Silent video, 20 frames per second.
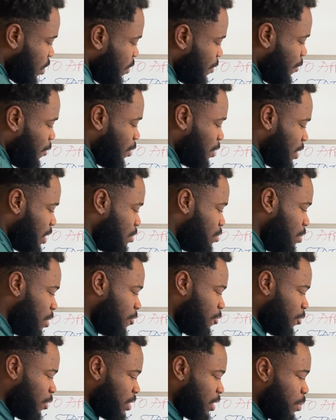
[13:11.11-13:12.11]

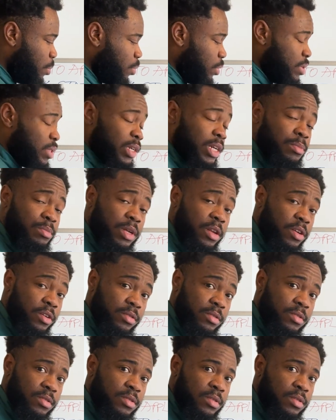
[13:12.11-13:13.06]
14.3 million.